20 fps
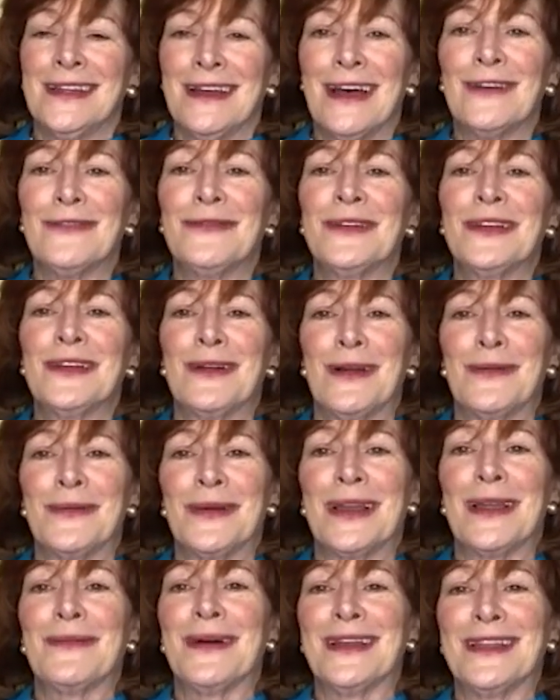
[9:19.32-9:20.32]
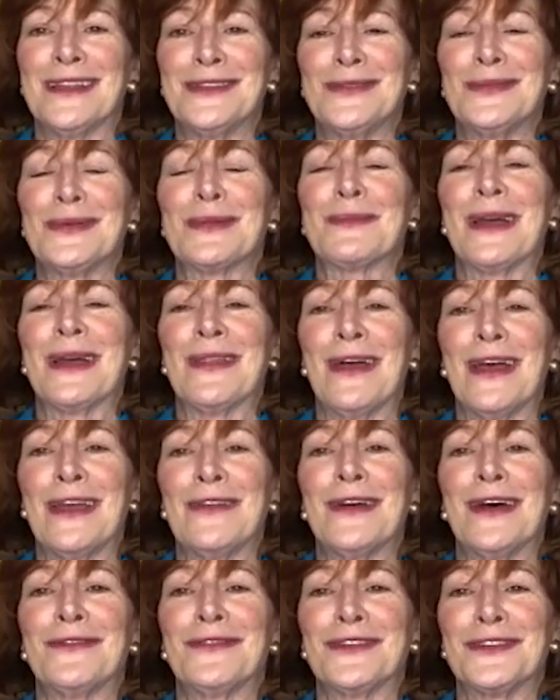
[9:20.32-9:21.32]
I'll figure out what I want to do with my
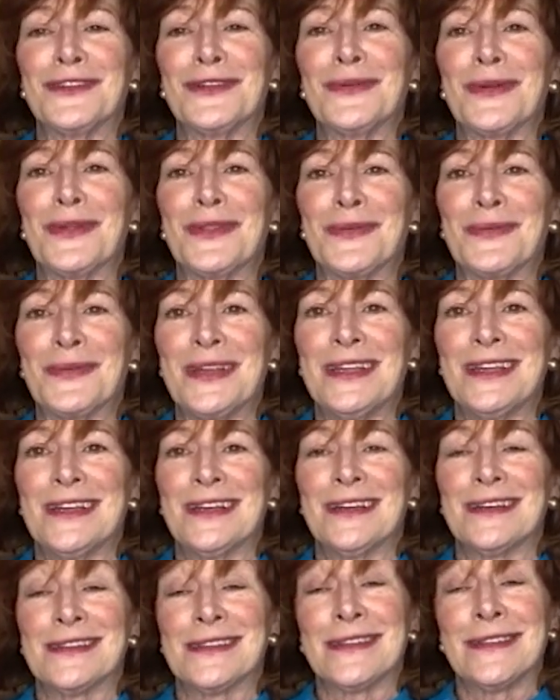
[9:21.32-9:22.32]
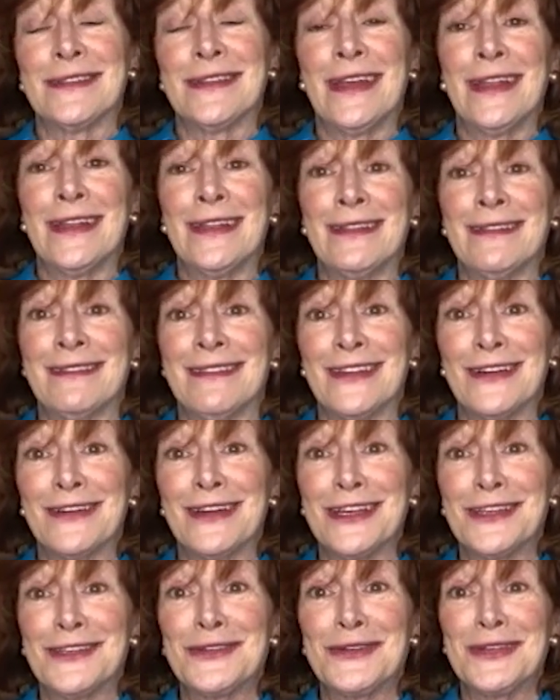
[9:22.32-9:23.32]
life after 2 or 3 years. And then
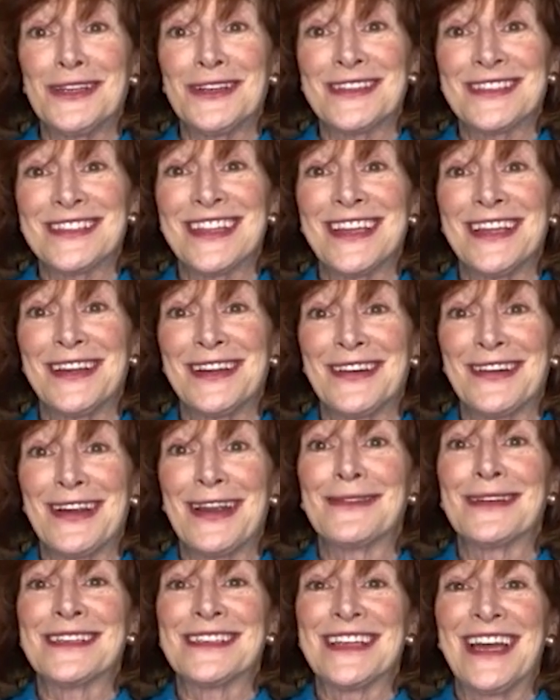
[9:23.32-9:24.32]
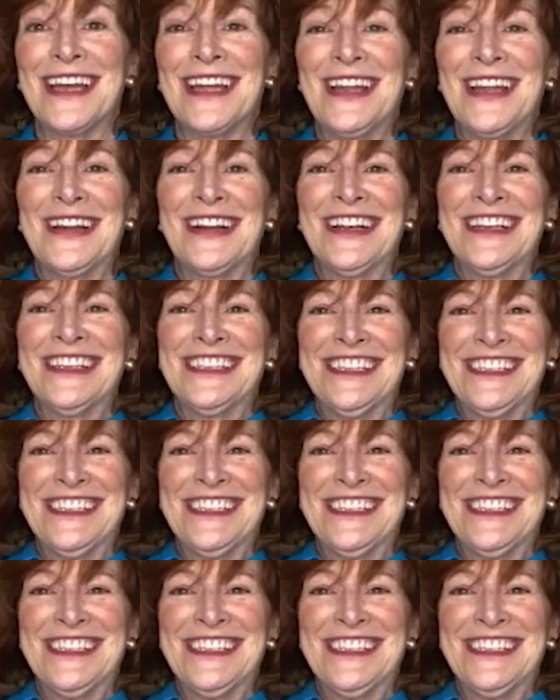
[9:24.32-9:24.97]
32 years later, I retired.